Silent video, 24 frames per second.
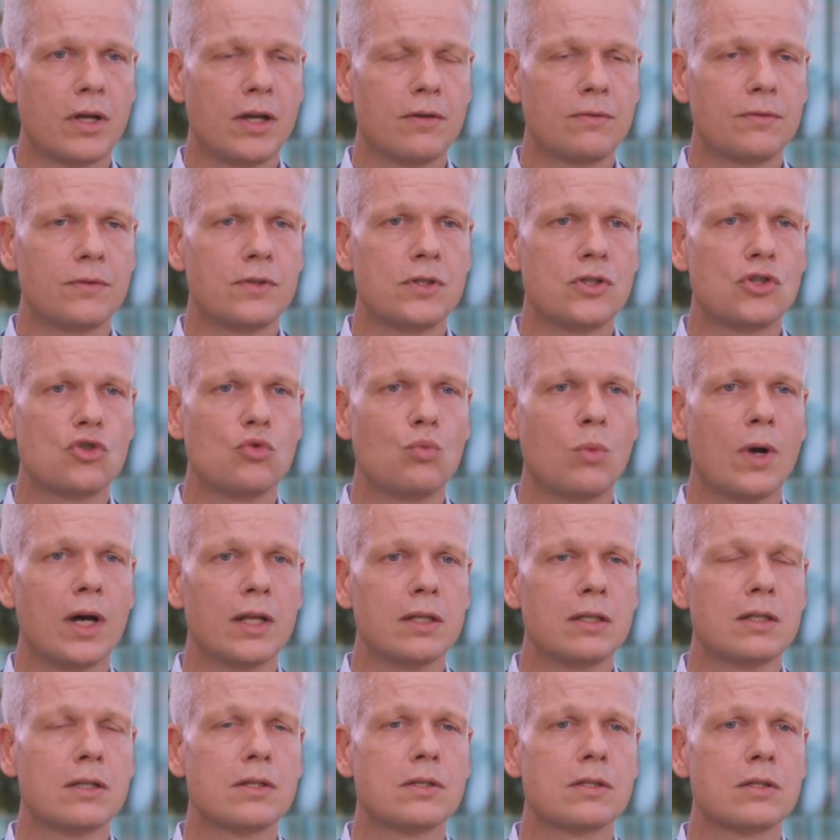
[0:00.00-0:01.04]
have this
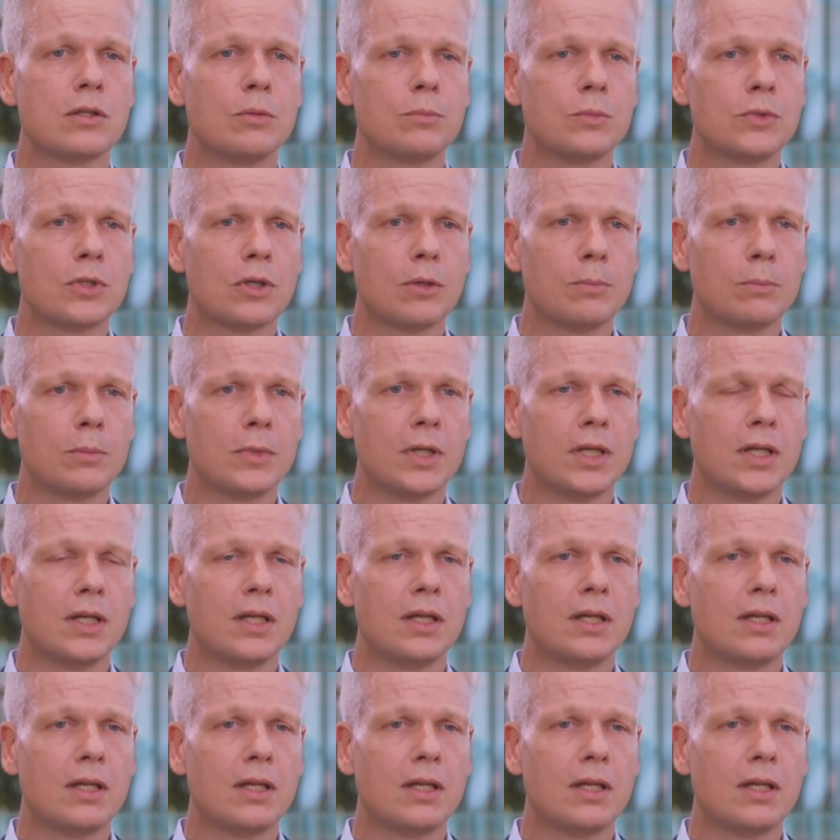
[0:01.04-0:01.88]
one symptom,